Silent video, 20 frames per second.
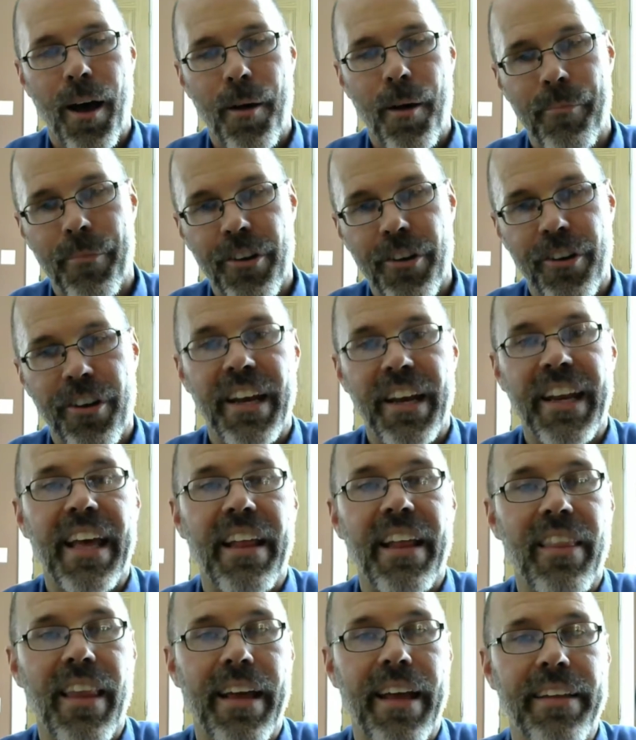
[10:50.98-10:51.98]
you're going to
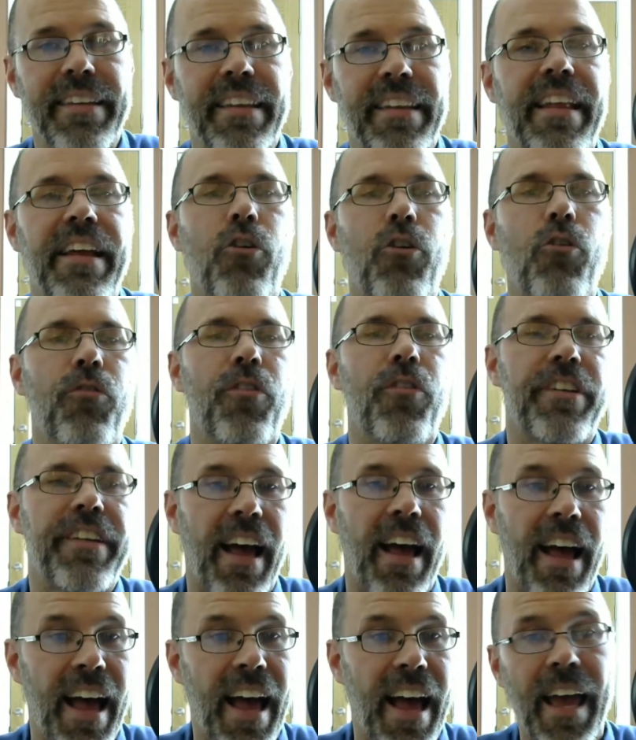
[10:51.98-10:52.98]
get less. And then over
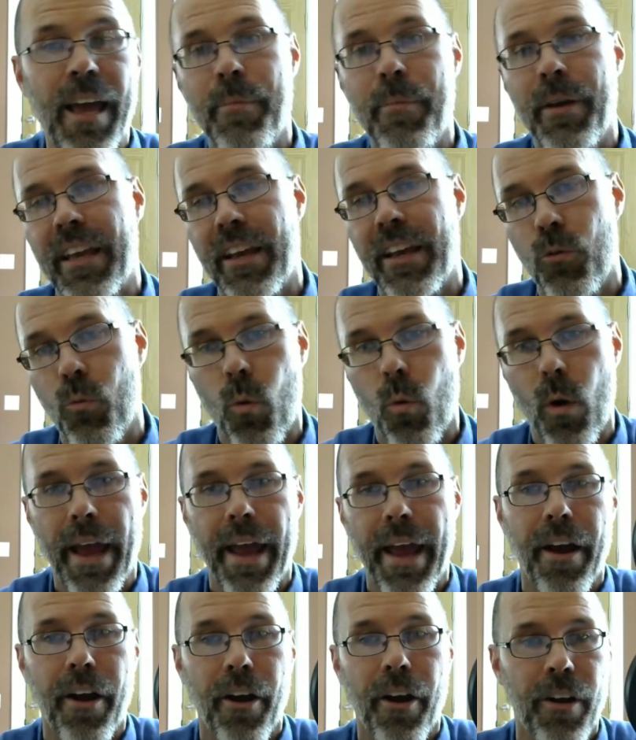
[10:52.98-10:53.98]
time, it can
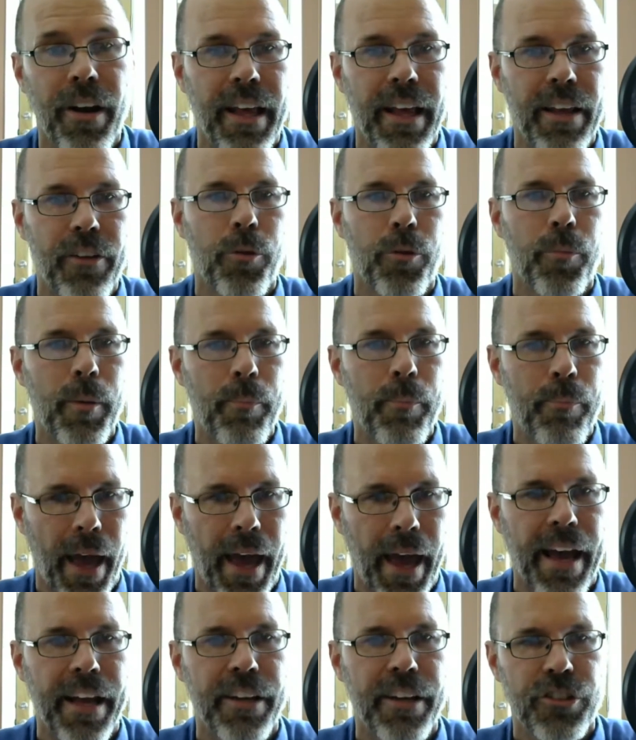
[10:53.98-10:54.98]
wear. It has to be
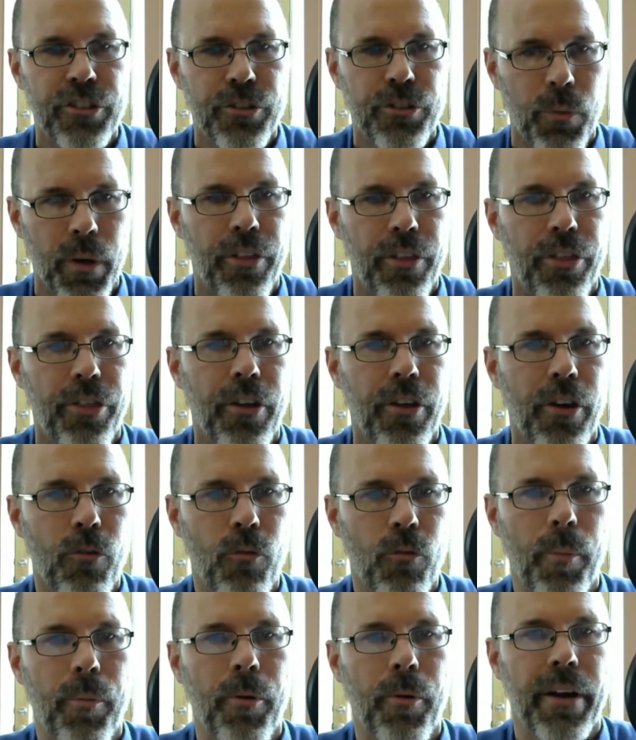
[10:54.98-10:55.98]
patched with
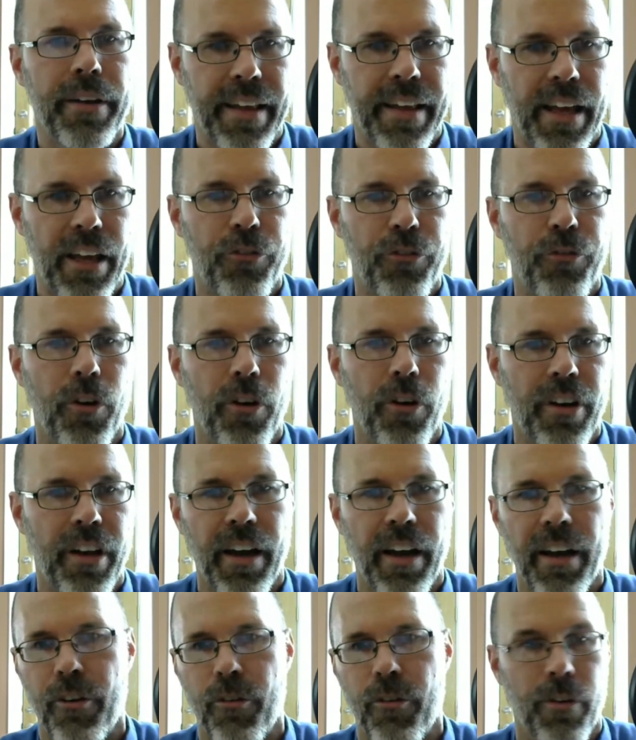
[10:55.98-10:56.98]
rubberized asphalt
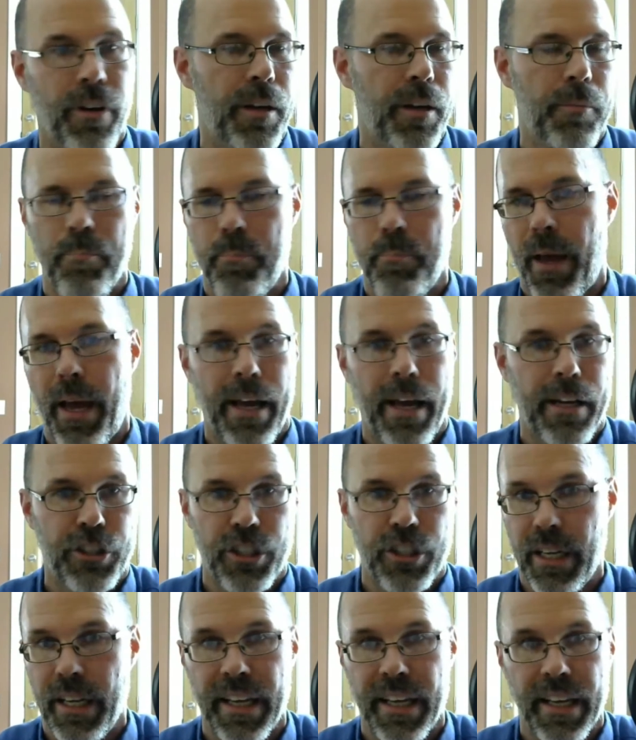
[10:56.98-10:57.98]
concrete
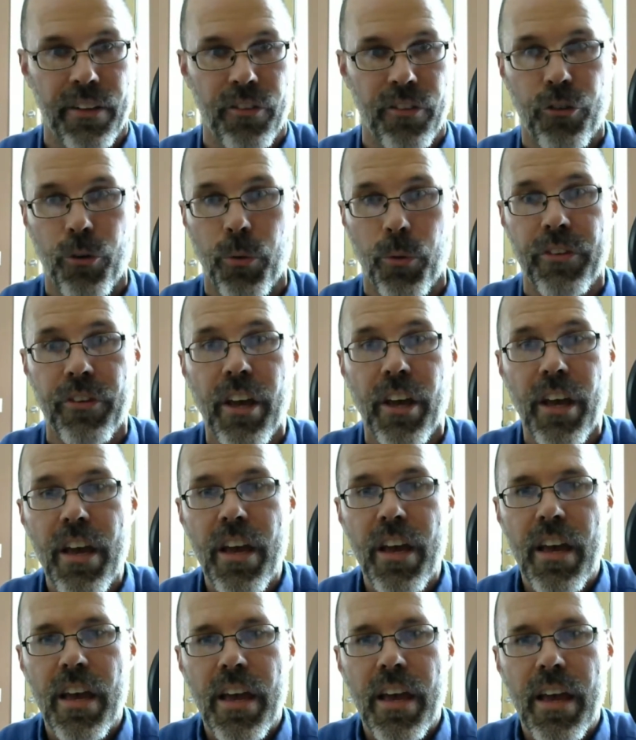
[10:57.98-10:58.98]
patching. And so it's
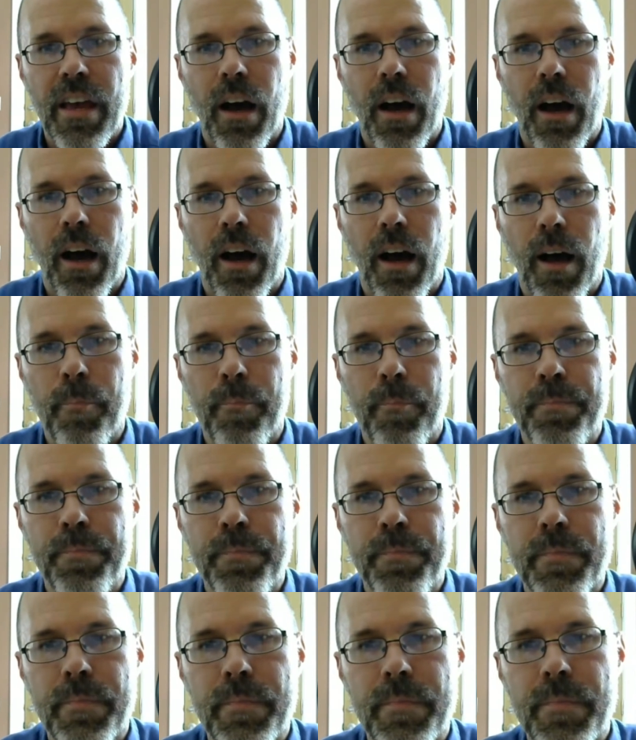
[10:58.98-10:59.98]
going
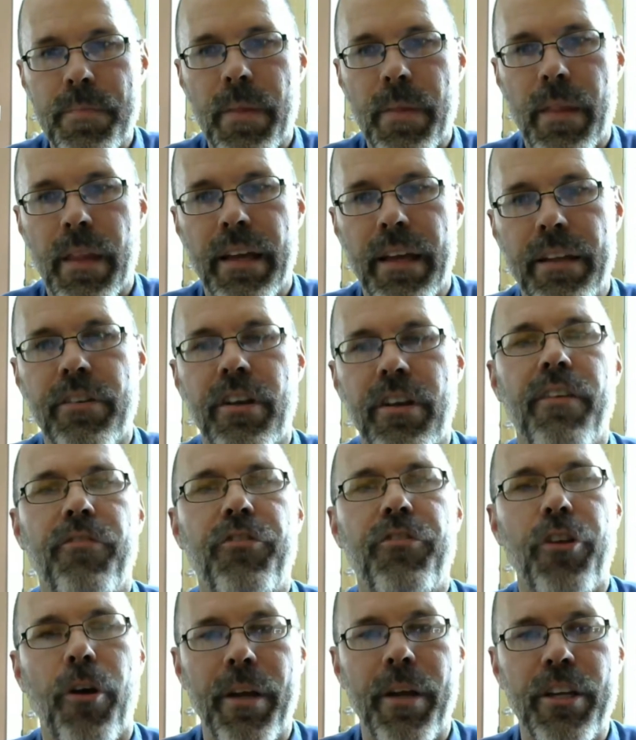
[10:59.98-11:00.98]
to have
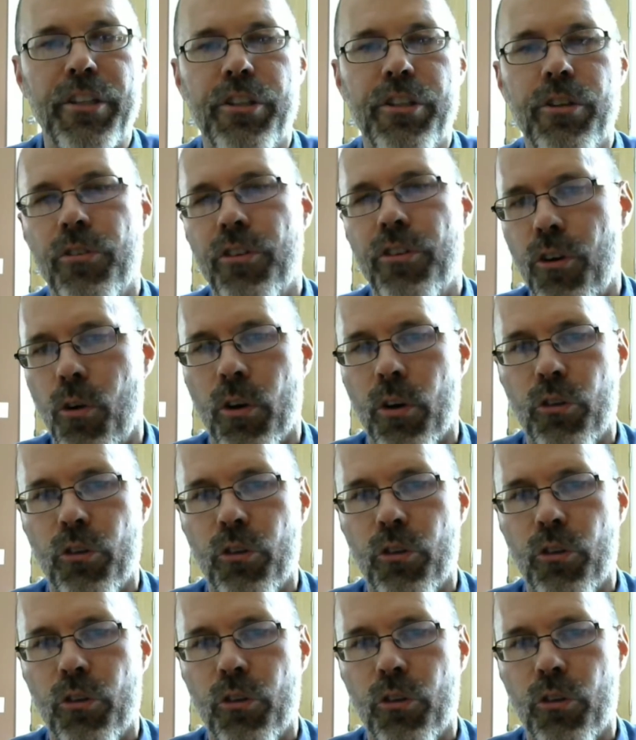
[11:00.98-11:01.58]
some issues. Of course,